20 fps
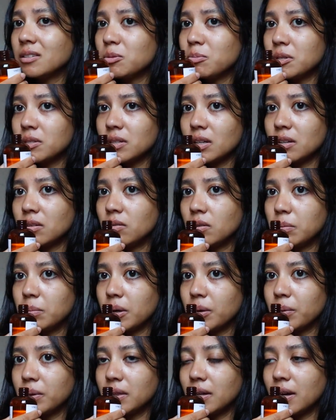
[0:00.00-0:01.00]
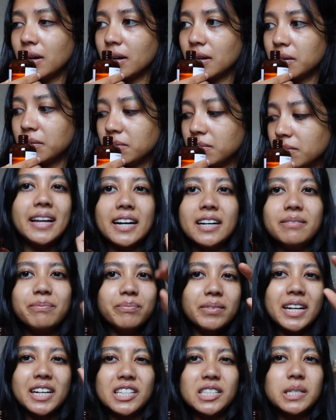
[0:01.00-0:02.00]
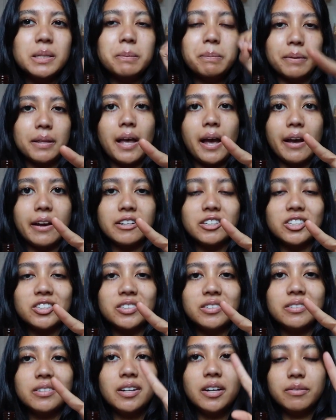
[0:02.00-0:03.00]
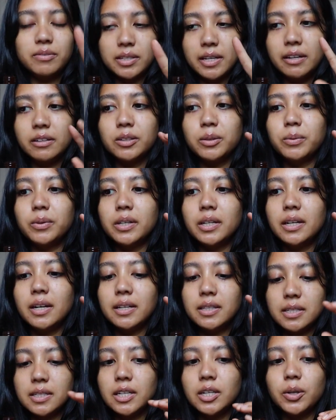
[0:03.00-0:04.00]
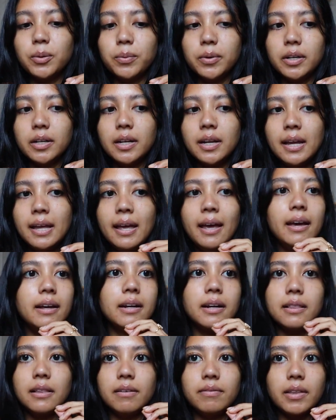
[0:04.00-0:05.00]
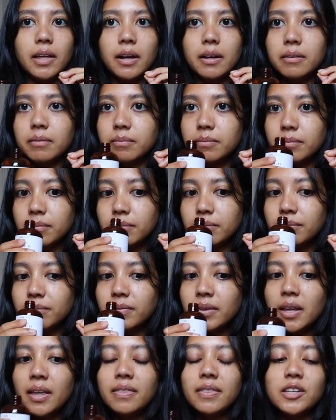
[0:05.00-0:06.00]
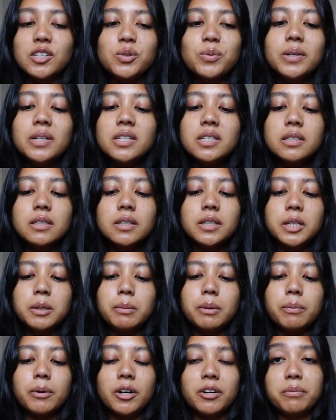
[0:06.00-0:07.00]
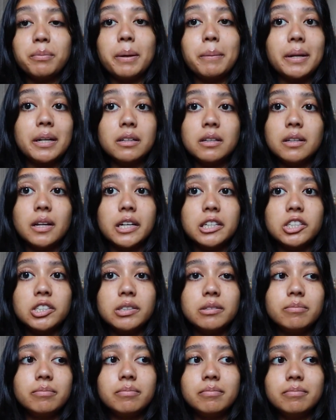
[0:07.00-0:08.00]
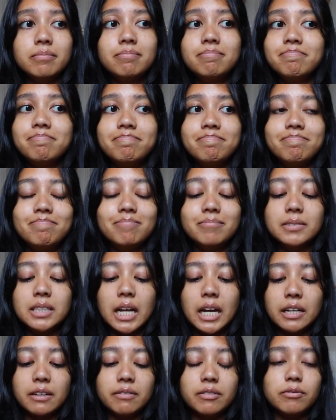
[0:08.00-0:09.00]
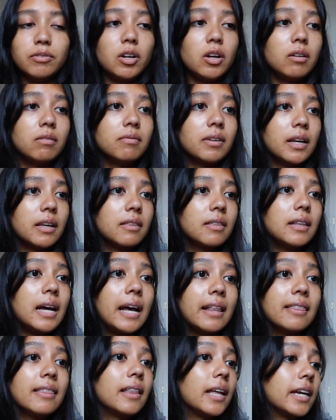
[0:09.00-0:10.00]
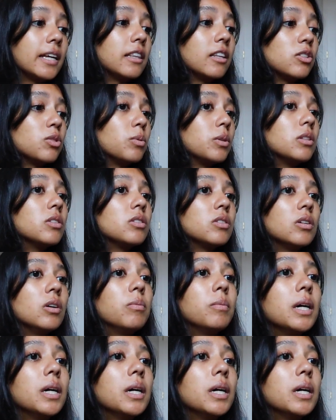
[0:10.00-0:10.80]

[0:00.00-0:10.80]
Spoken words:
smells like cucumber. What the heck? Like a splash of sandalwood and cedarwood, and I love that. This one is going to be part of my main collection. Not even fall. Like, I like this one so